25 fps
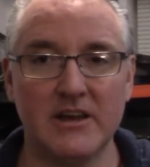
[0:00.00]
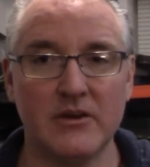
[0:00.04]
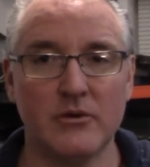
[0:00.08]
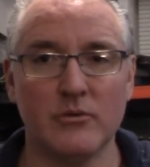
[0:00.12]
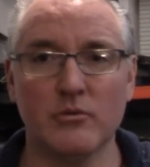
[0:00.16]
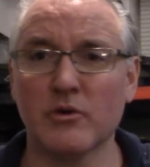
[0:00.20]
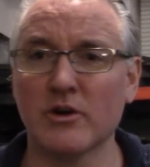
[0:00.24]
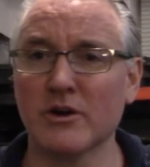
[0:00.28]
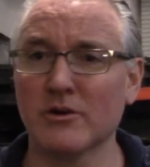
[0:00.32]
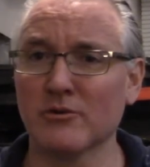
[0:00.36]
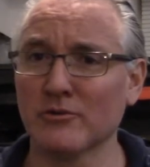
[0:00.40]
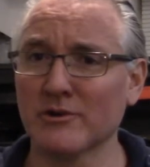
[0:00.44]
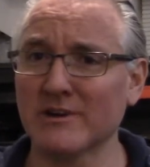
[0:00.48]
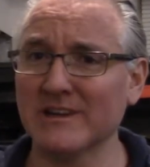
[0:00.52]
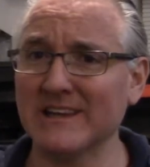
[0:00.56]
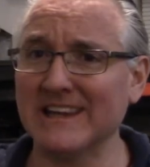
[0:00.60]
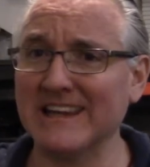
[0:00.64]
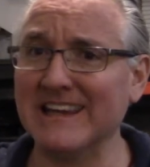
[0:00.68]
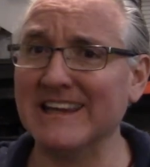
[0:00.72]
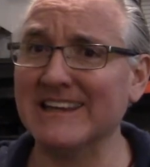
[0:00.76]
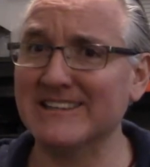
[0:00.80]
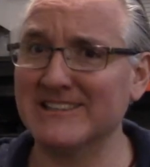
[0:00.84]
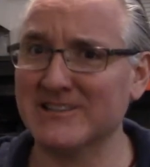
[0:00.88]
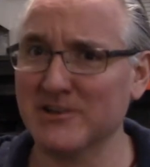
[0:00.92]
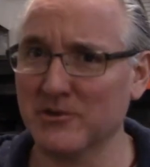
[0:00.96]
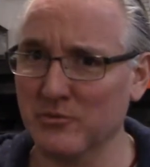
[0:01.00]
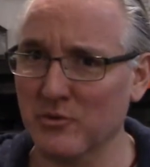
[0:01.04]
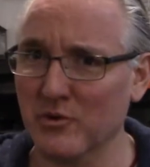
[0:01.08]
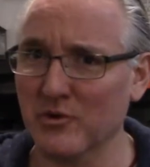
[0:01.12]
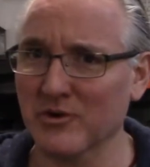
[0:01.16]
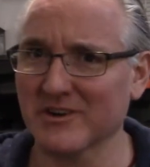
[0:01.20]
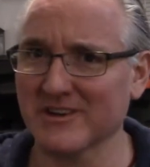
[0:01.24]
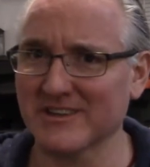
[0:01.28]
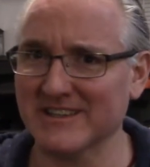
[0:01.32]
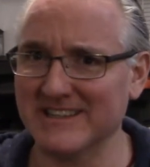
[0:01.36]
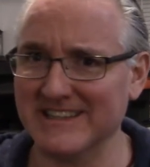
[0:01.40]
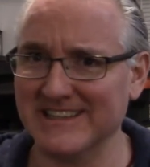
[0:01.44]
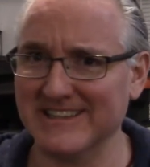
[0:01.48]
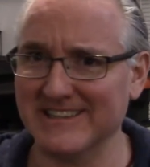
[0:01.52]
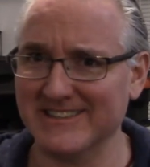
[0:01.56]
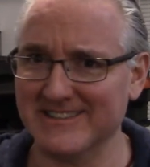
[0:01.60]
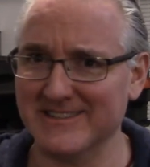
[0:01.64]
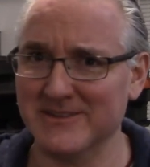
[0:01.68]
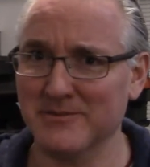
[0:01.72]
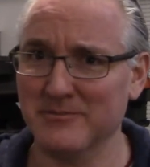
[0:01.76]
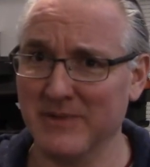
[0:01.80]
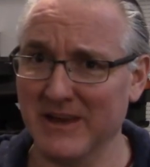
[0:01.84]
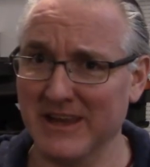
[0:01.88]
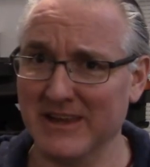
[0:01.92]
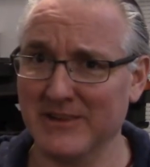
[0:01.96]
We're really into warranties,
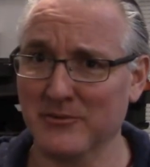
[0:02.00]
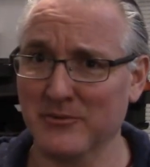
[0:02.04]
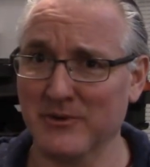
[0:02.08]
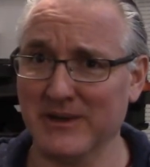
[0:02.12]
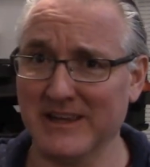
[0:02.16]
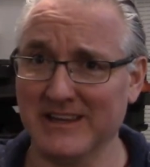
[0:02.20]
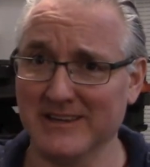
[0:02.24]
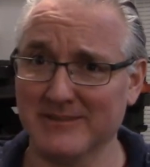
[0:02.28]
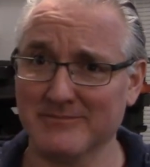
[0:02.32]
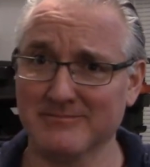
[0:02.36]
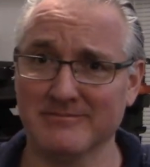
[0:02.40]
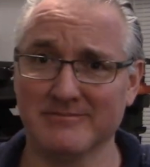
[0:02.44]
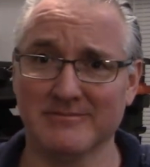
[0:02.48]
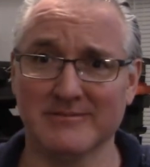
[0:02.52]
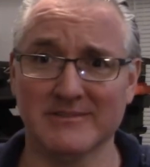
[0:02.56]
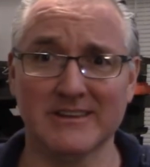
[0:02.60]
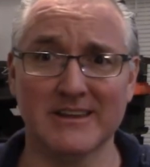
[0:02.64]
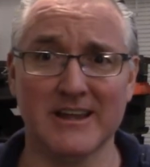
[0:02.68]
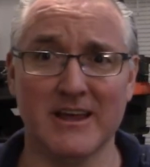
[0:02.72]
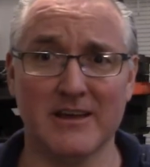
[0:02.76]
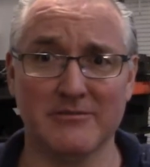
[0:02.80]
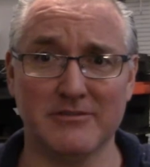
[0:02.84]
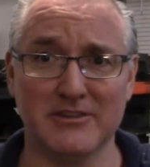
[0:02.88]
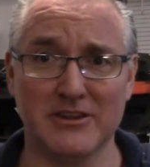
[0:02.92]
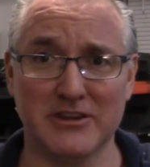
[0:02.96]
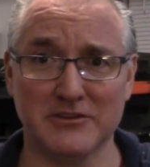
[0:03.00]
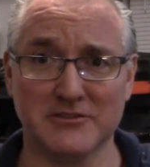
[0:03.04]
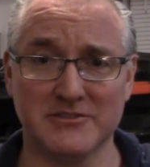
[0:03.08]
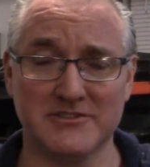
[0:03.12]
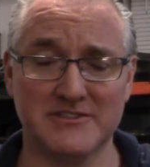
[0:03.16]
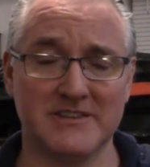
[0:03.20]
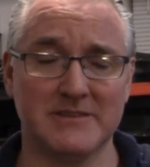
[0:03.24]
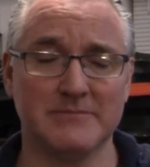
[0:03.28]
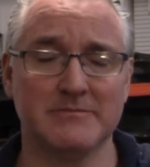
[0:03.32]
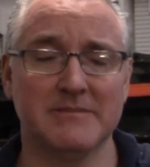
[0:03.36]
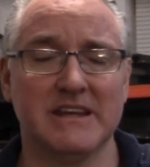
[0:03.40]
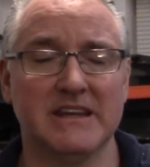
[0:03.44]
by the way. Love those.